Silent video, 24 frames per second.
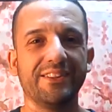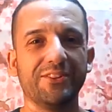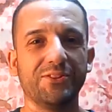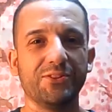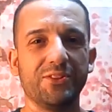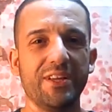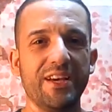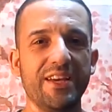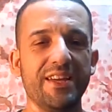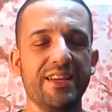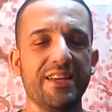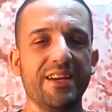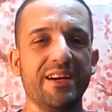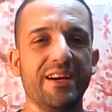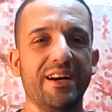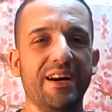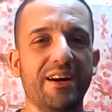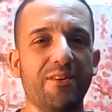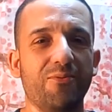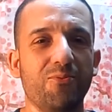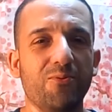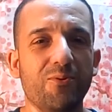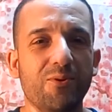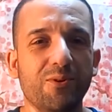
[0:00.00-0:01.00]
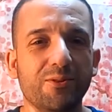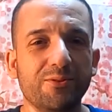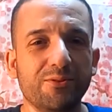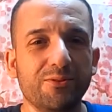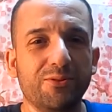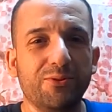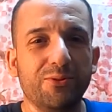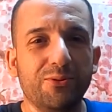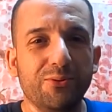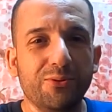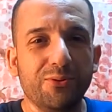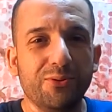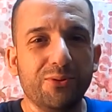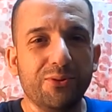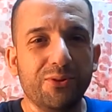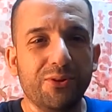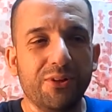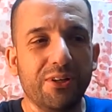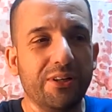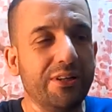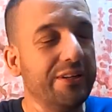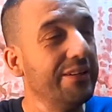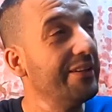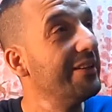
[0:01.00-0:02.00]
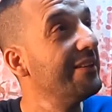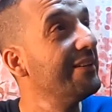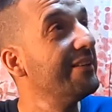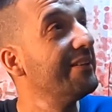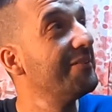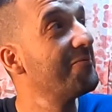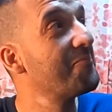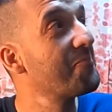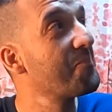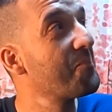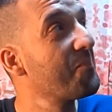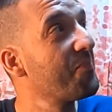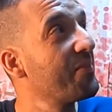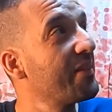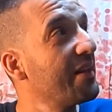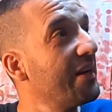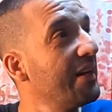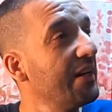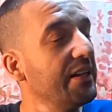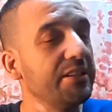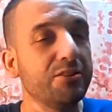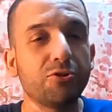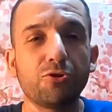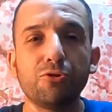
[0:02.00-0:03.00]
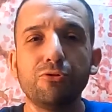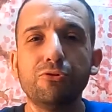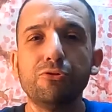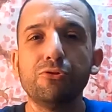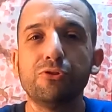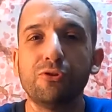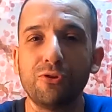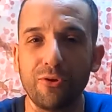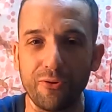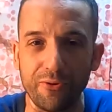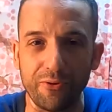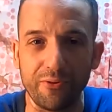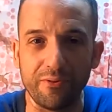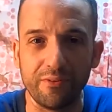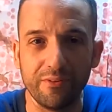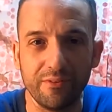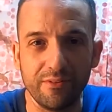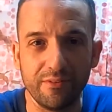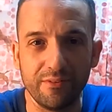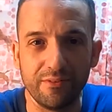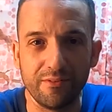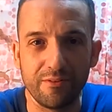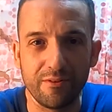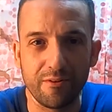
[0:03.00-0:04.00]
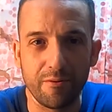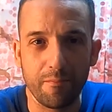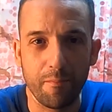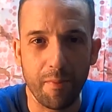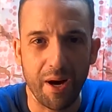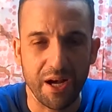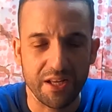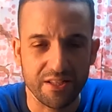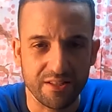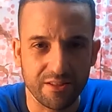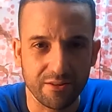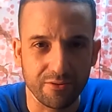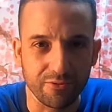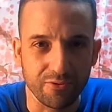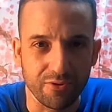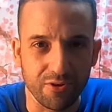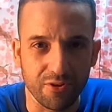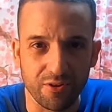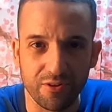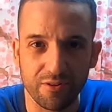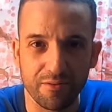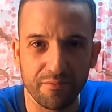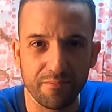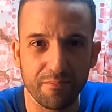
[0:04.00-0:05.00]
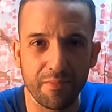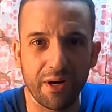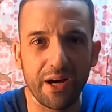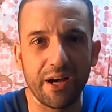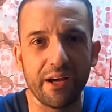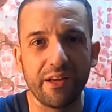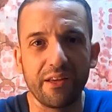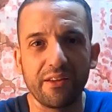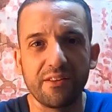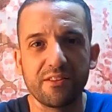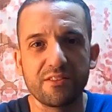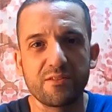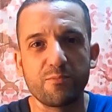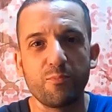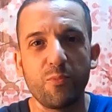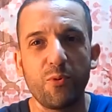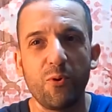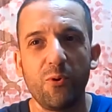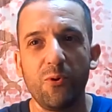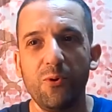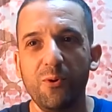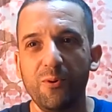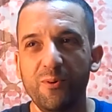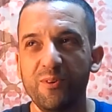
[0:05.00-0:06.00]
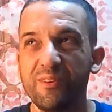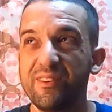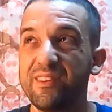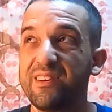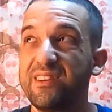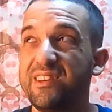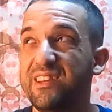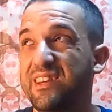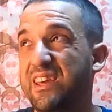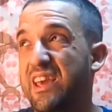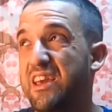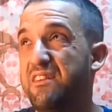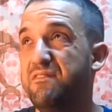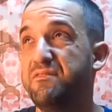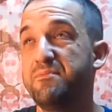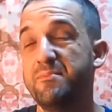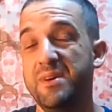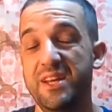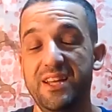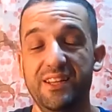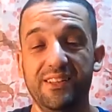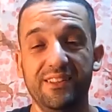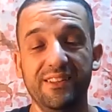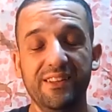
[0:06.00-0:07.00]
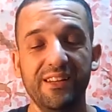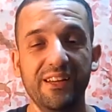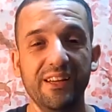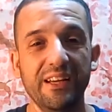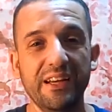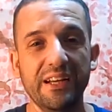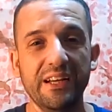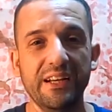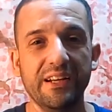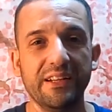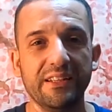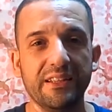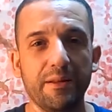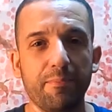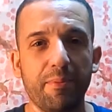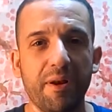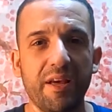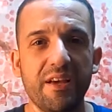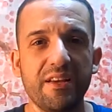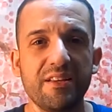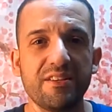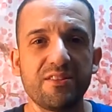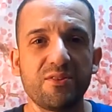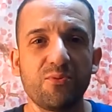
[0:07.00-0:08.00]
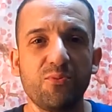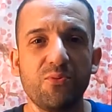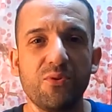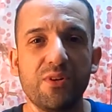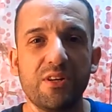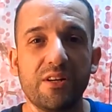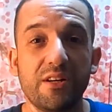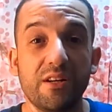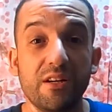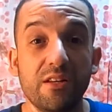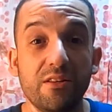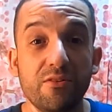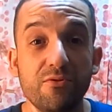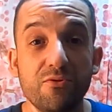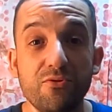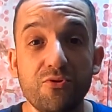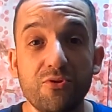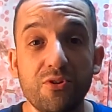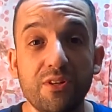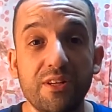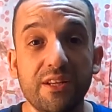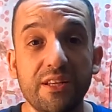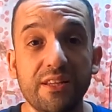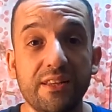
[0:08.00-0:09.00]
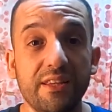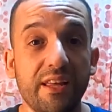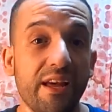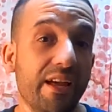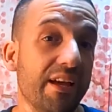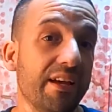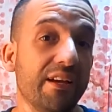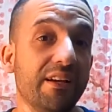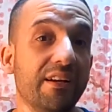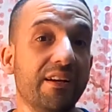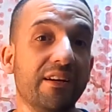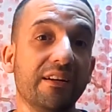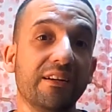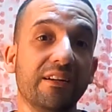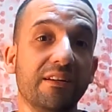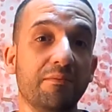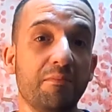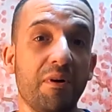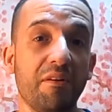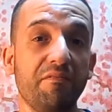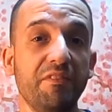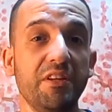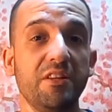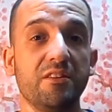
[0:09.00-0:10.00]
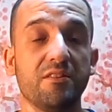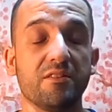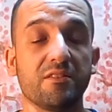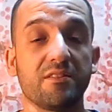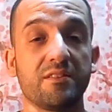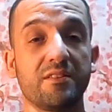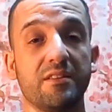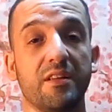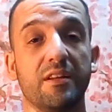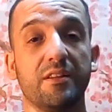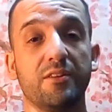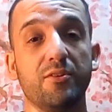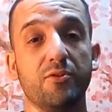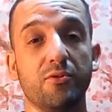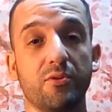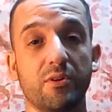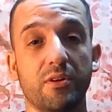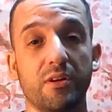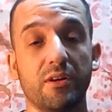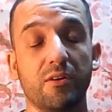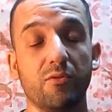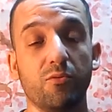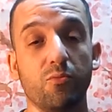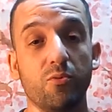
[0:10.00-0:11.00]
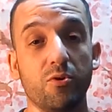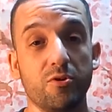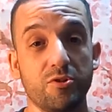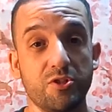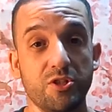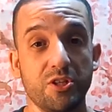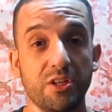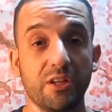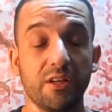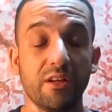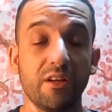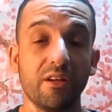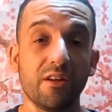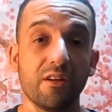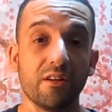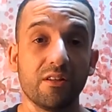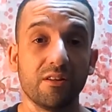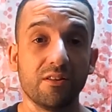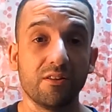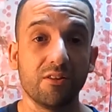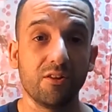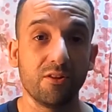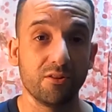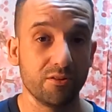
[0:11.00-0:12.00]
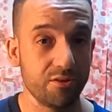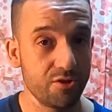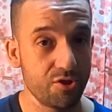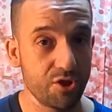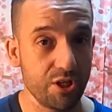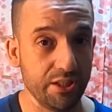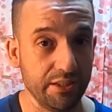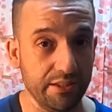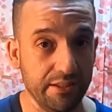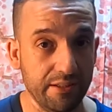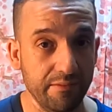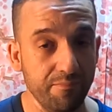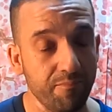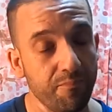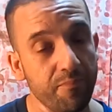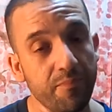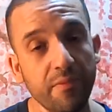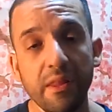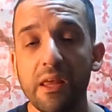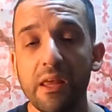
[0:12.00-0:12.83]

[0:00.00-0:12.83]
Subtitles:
Today I want to introduce you my studio, my small caveman, the place where I usually take my videos that you are watching here on the channel.